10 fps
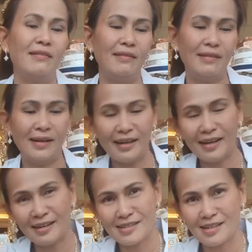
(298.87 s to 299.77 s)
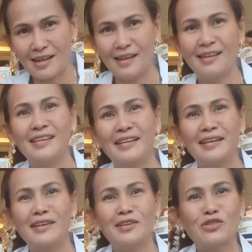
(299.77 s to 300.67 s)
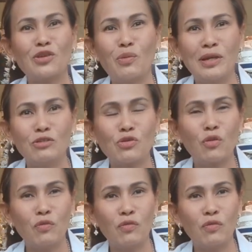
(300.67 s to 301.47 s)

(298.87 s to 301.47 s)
Hanggang sa so and so